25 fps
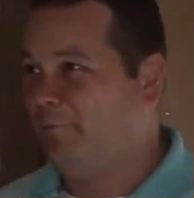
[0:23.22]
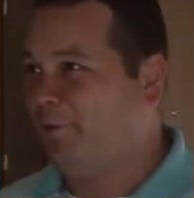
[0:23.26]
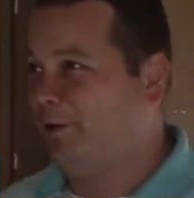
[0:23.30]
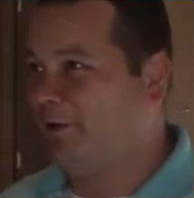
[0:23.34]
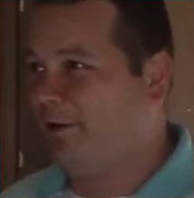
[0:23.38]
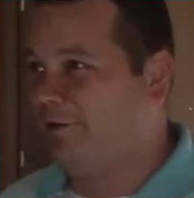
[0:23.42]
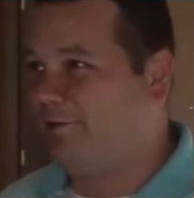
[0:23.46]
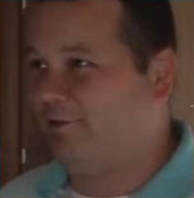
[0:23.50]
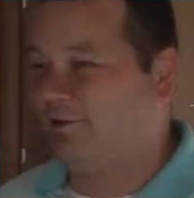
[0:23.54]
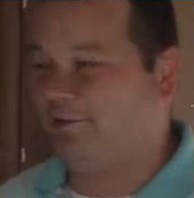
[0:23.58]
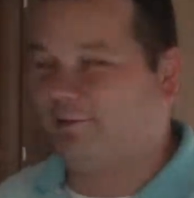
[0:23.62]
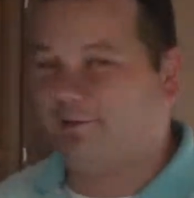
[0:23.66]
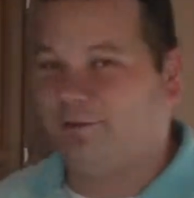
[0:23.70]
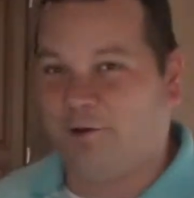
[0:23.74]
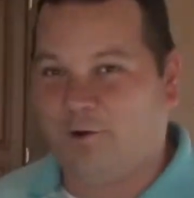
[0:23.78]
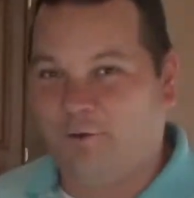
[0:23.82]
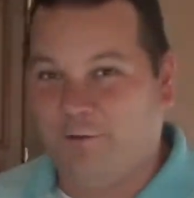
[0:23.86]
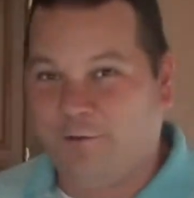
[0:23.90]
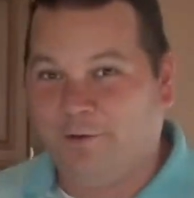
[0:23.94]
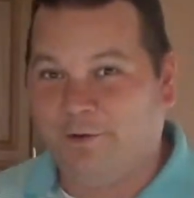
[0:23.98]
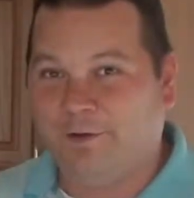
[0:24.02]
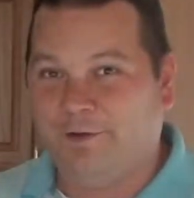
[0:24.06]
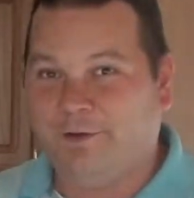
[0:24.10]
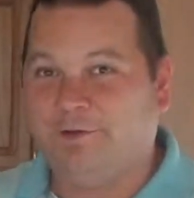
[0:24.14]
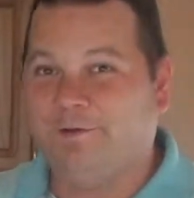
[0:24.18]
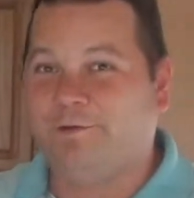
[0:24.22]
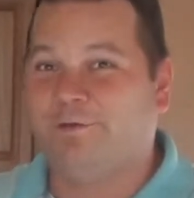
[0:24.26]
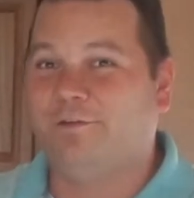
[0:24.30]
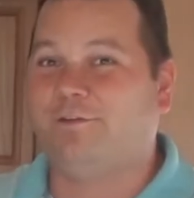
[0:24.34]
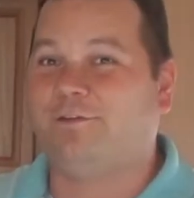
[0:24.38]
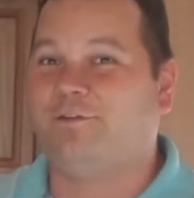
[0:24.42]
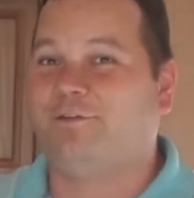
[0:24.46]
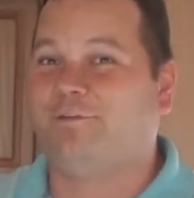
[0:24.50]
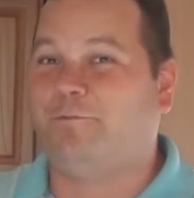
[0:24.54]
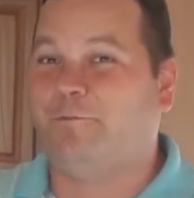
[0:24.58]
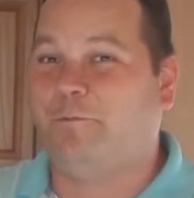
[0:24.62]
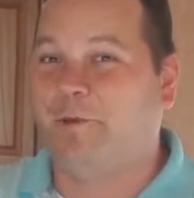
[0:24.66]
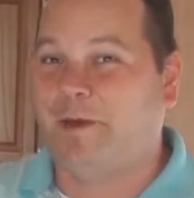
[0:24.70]
because it's so
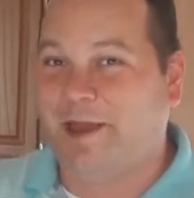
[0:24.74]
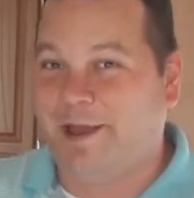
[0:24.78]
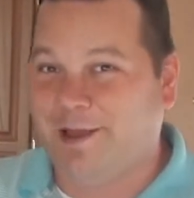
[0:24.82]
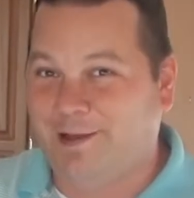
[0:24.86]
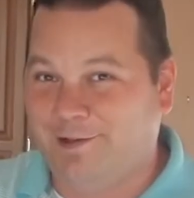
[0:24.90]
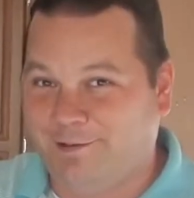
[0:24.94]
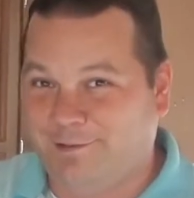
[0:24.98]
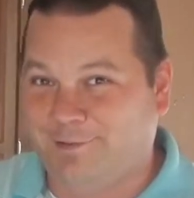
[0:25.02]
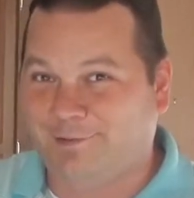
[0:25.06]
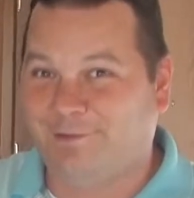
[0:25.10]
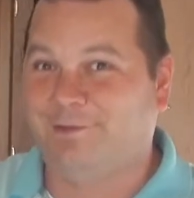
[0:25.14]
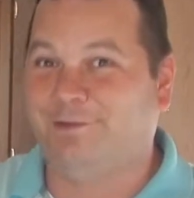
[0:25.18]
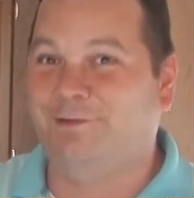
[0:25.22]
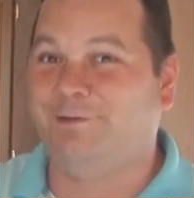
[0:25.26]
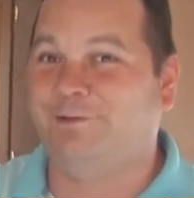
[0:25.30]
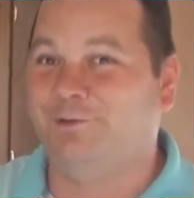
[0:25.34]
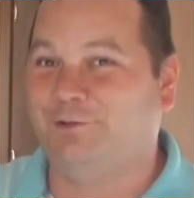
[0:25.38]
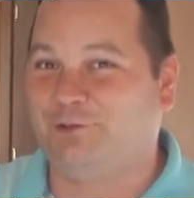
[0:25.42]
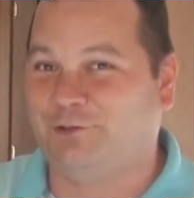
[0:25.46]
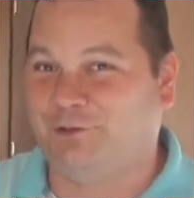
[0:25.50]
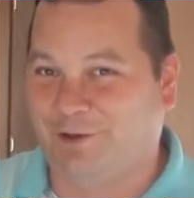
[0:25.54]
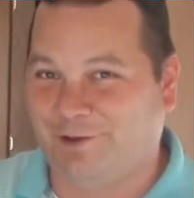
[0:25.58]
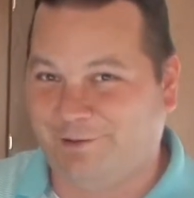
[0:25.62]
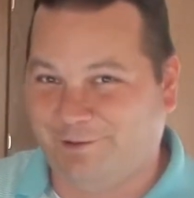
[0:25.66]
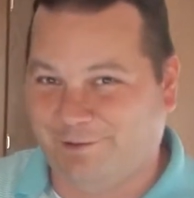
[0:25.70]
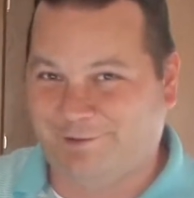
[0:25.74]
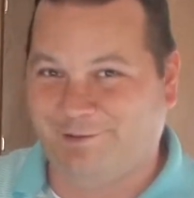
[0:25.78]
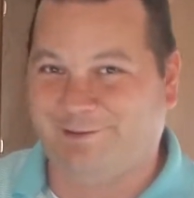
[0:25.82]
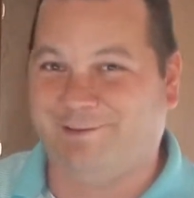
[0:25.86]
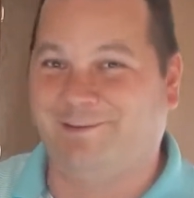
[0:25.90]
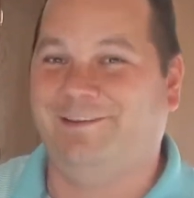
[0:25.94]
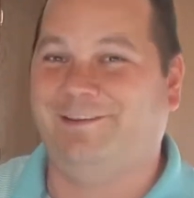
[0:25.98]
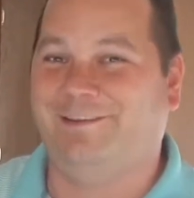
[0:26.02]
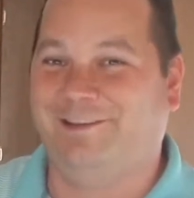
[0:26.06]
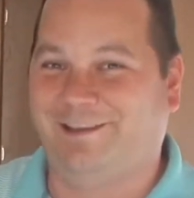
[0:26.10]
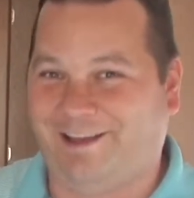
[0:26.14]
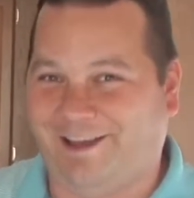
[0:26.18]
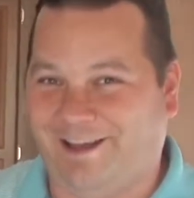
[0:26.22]
spacious.
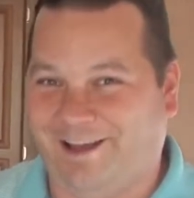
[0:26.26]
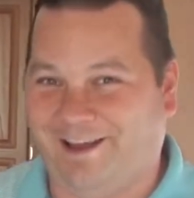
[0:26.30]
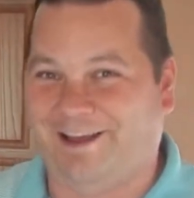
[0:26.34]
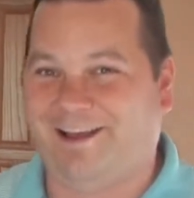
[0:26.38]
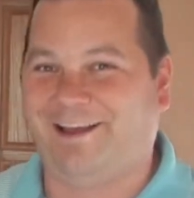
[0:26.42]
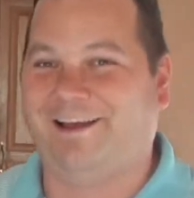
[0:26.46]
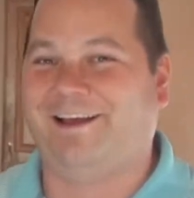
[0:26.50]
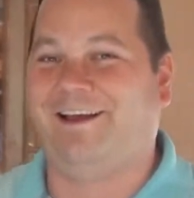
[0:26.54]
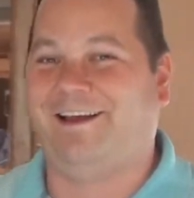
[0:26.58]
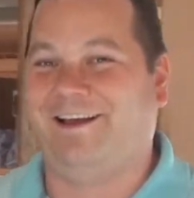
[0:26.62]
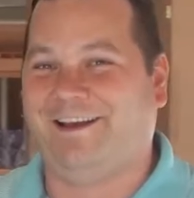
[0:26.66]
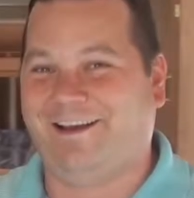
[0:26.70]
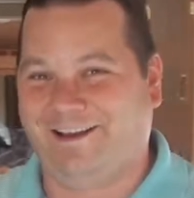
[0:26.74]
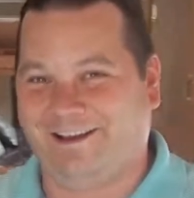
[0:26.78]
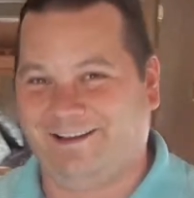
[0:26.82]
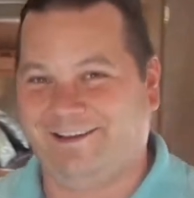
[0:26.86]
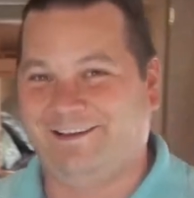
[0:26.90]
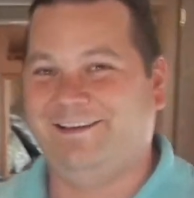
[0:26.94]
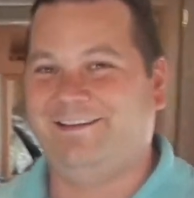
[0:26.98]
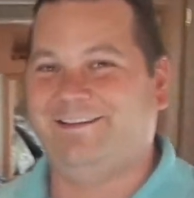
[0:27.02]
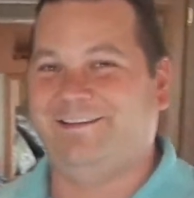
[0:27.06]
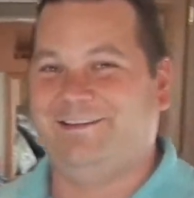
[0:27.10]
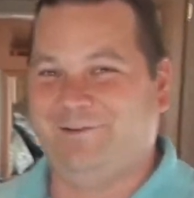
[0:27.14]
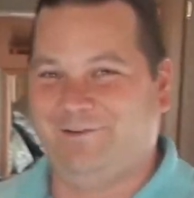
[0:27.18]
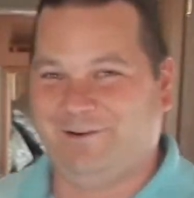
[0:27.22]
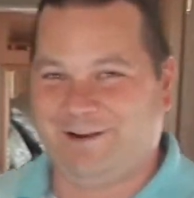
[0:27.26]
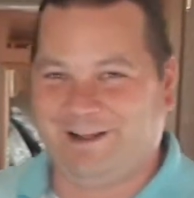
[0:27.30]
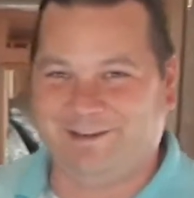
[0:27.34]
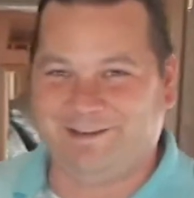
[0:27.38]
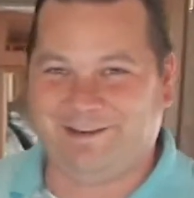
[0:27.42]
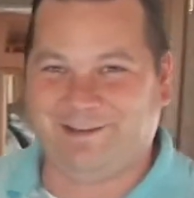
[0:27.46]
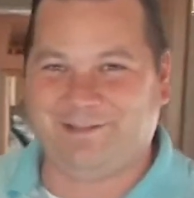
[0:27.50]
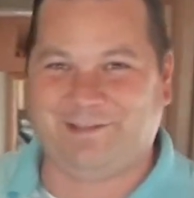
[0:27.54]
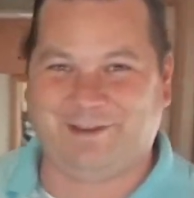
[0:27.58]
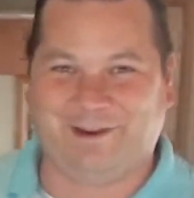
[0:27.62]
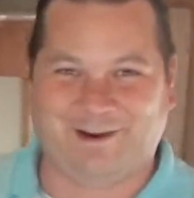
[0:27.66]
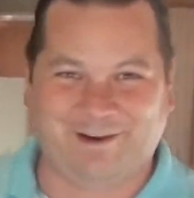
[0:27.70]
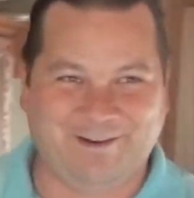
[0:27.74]
Aha! See what I
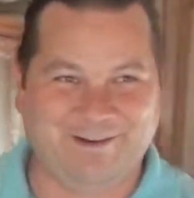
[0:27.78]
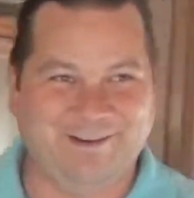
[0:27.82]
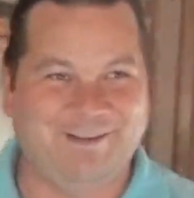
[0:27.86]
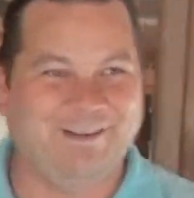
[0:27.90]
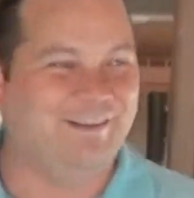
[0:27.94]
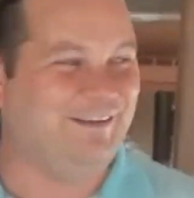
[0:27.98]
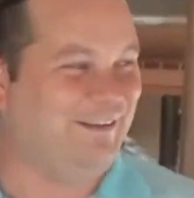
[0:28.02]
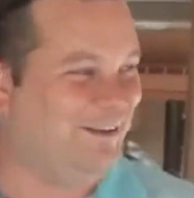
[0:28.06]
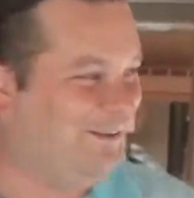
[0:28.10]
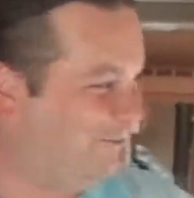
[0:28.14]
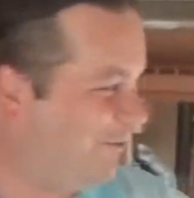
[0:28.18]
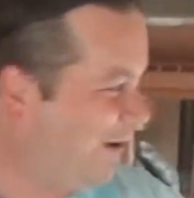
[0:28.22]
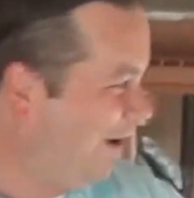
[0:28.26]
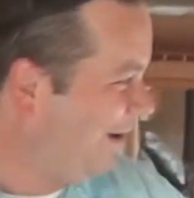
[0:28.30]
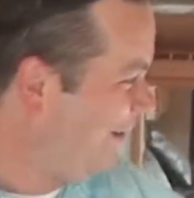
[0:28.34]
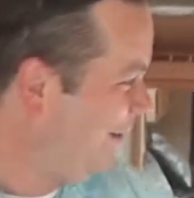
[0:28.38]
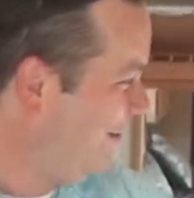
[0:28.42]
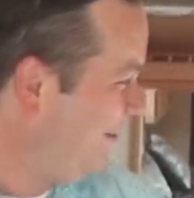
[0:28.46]
did there? You've got a